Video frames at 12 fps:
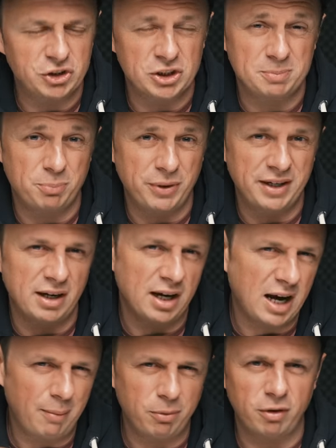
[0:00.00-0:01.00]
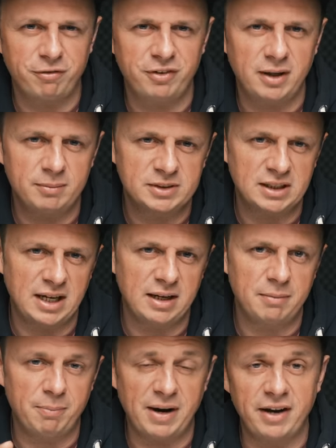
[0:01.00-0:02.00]
Just bring a couple of films
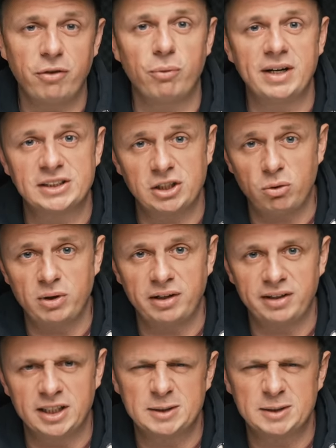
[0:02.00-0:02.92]
and buy the rest locally,